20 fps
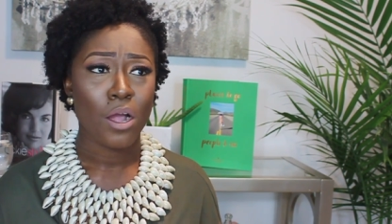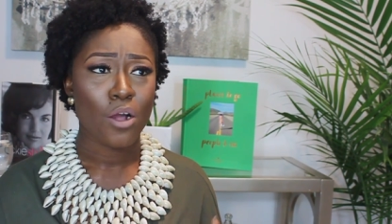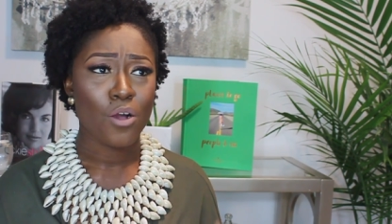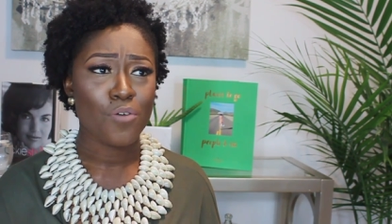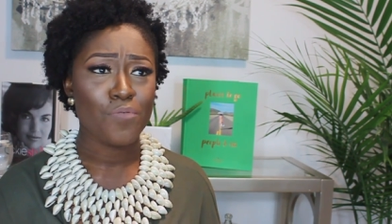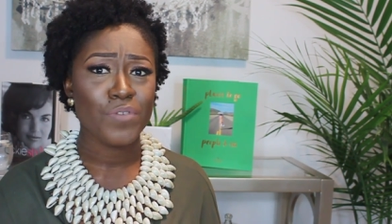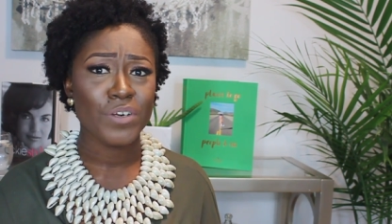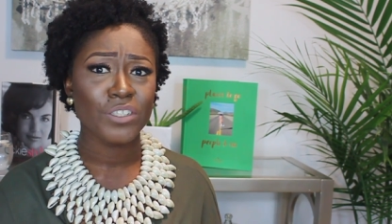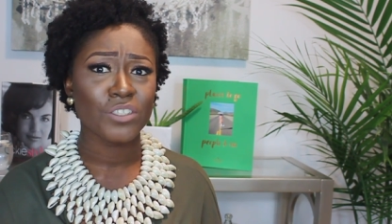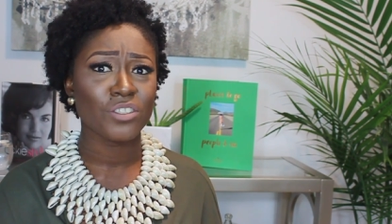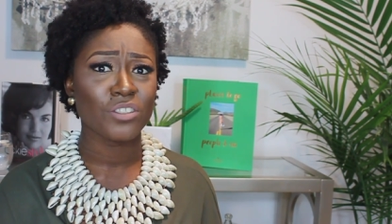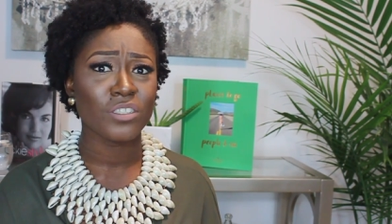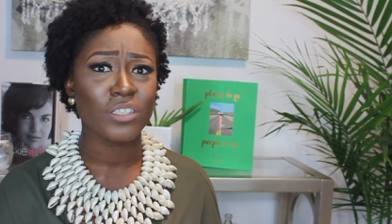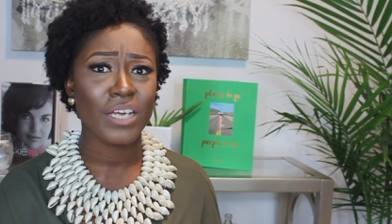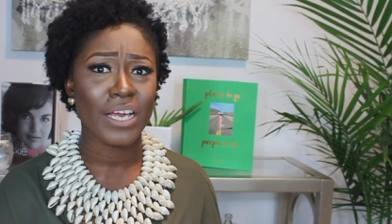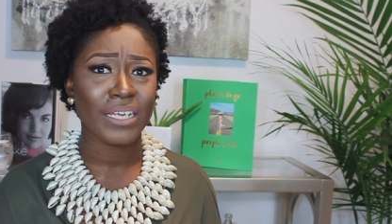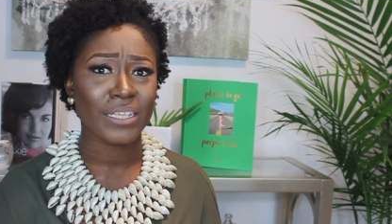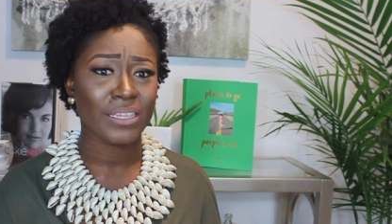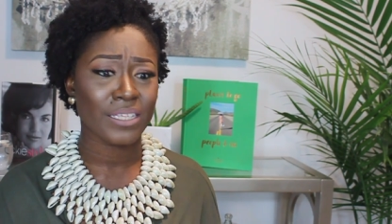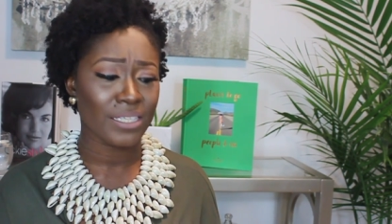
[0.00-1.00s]
Originally,
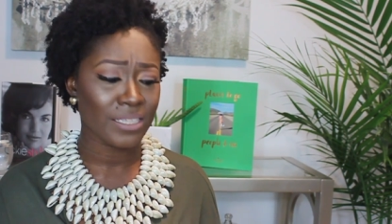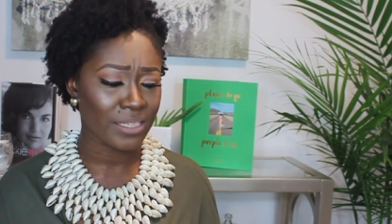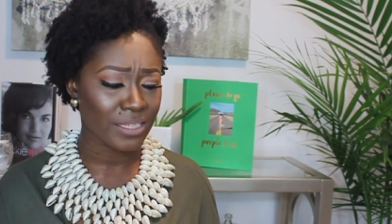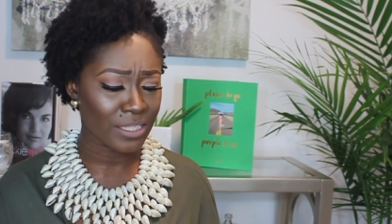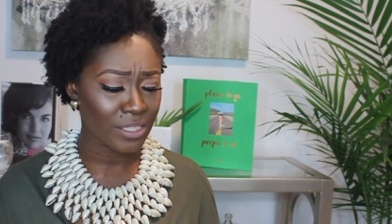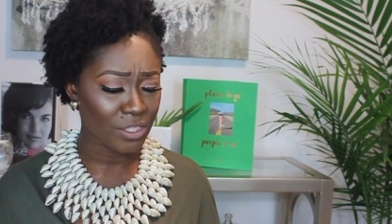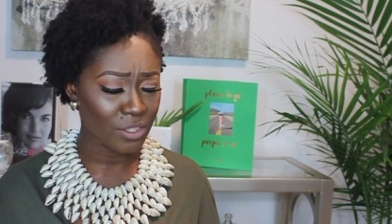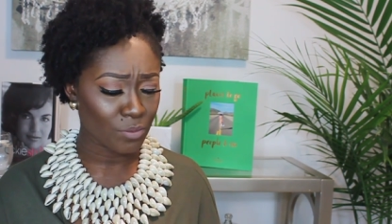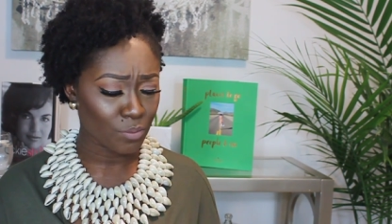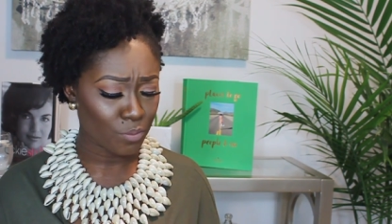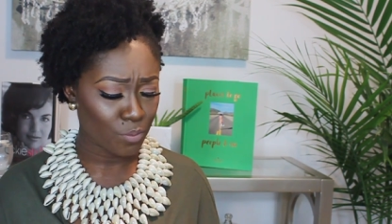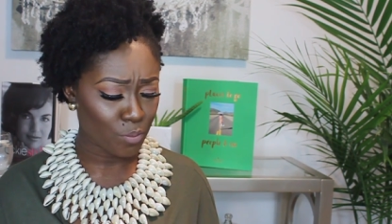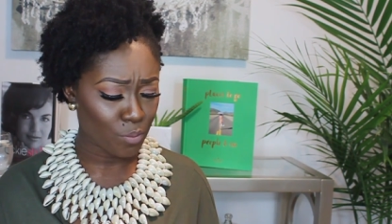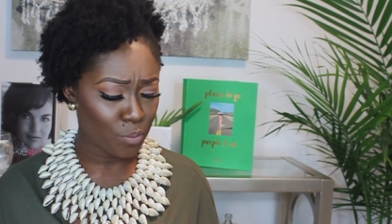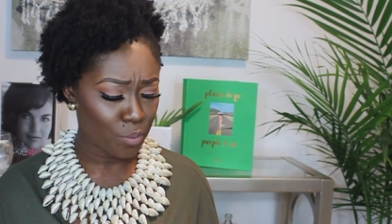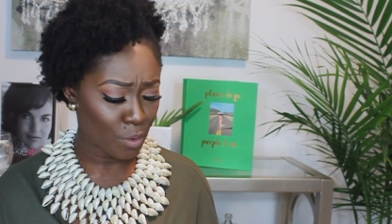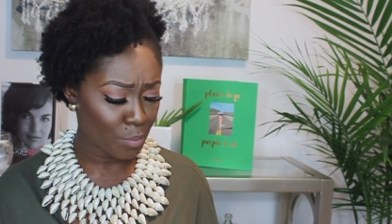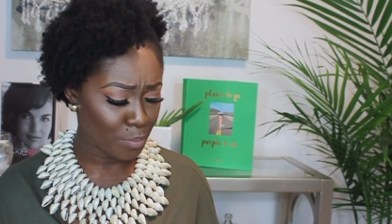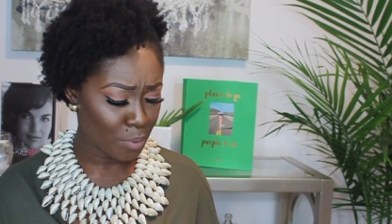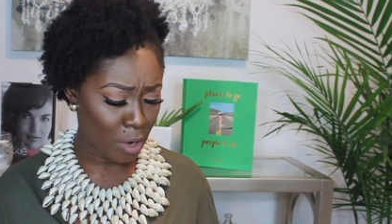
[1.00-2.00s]
I think this
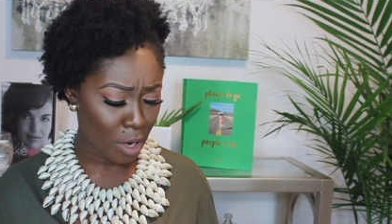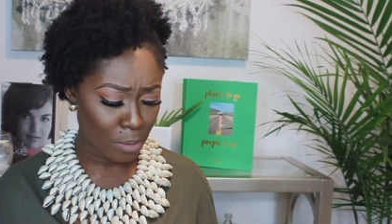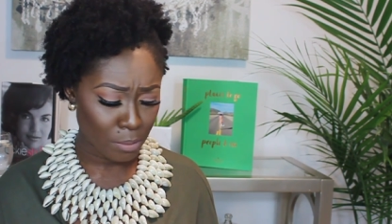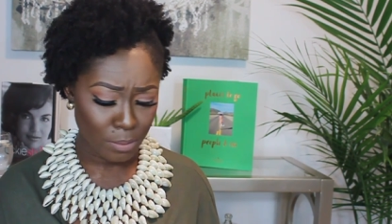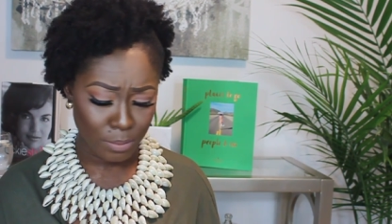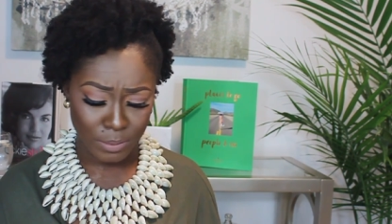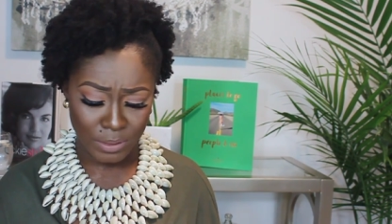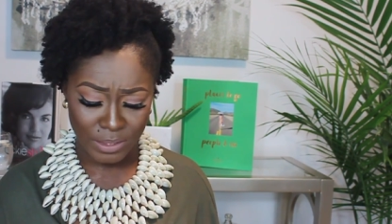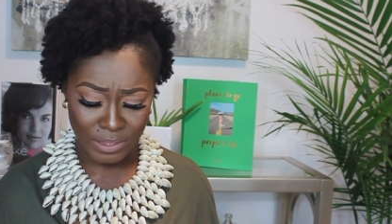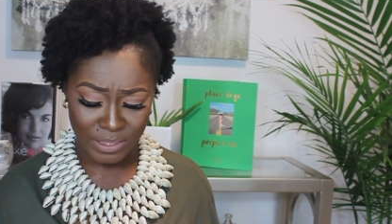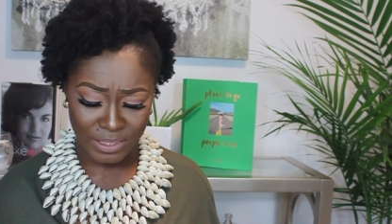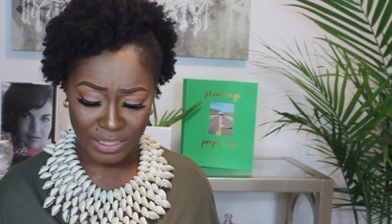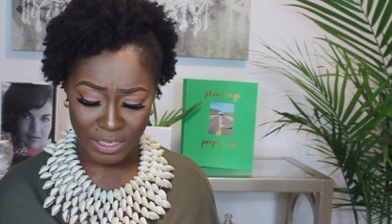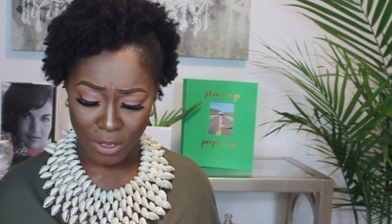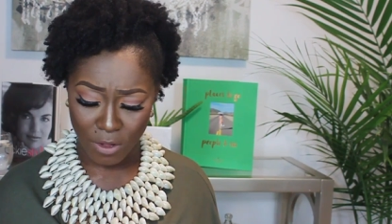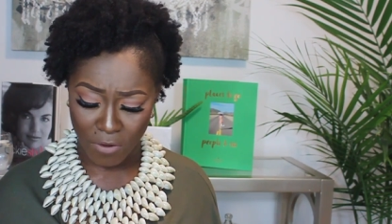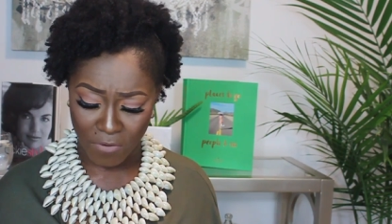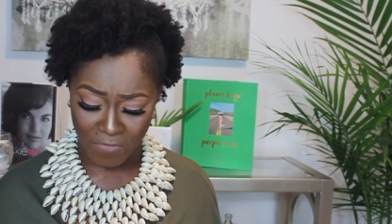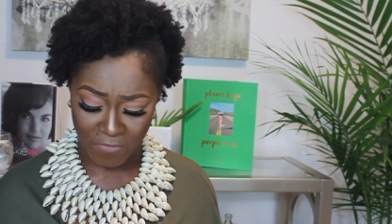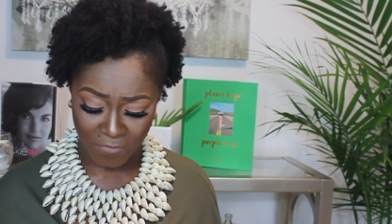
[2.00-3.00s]
will probably
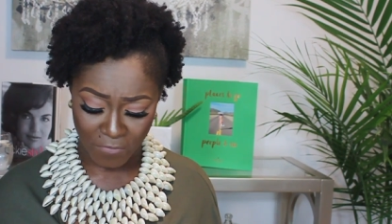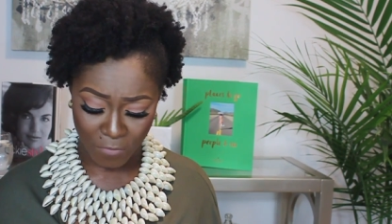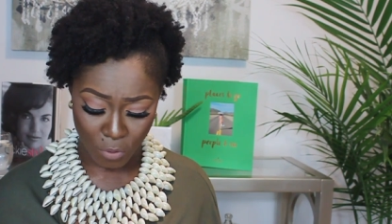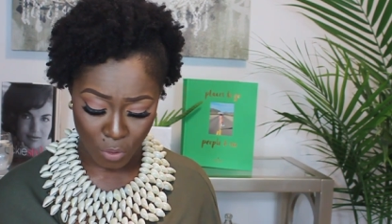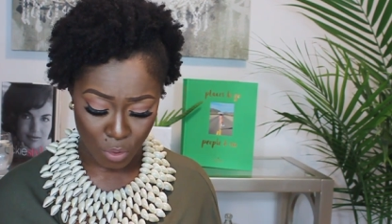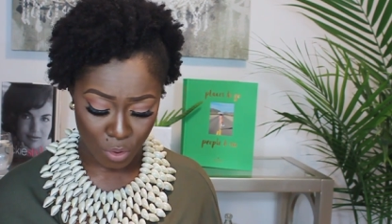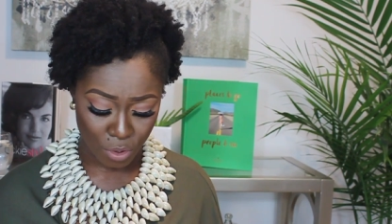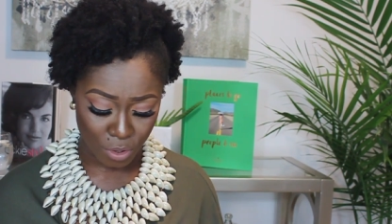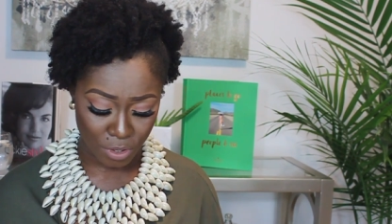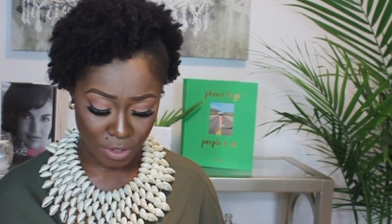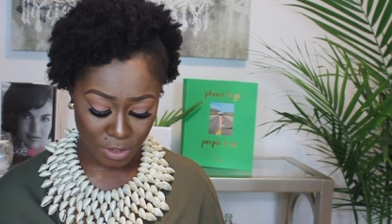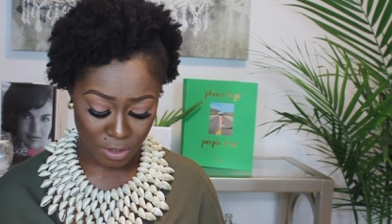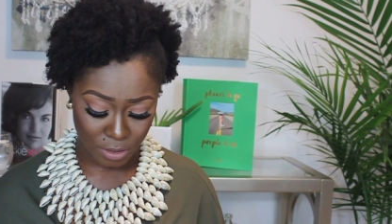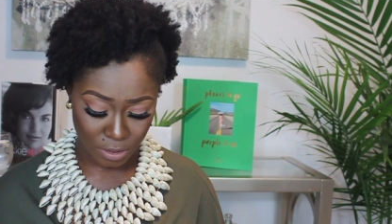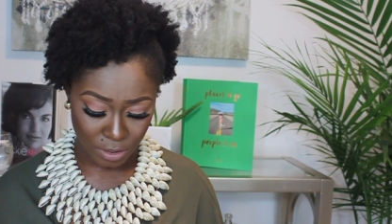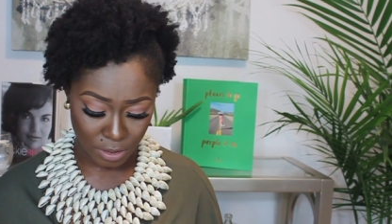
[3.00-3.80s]
sell for,